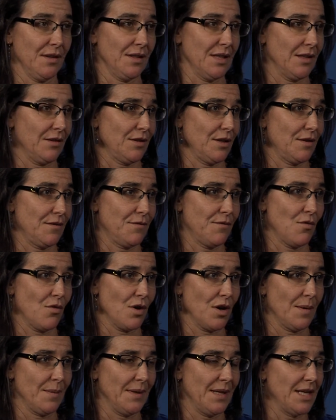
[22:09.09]
out their
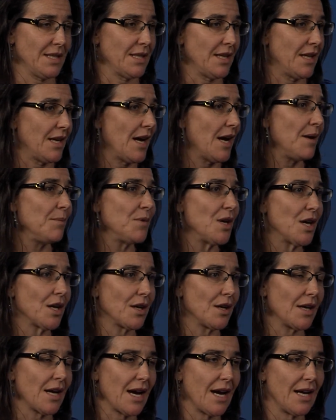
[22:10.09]
form and they said, I'm not
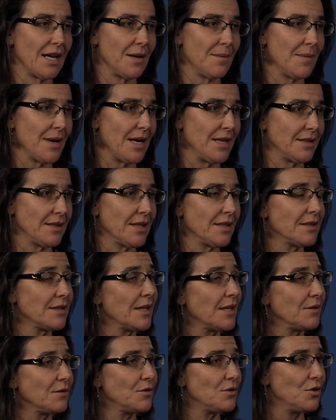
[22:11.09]
going to itemize, that
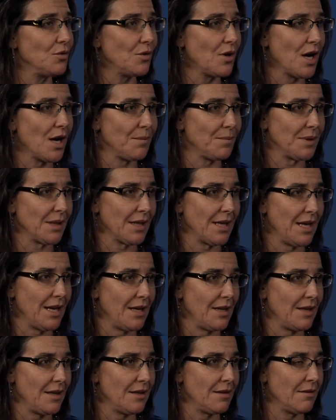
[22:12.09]
sounds too
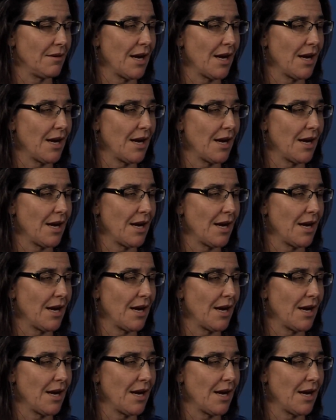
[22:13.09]
complicated,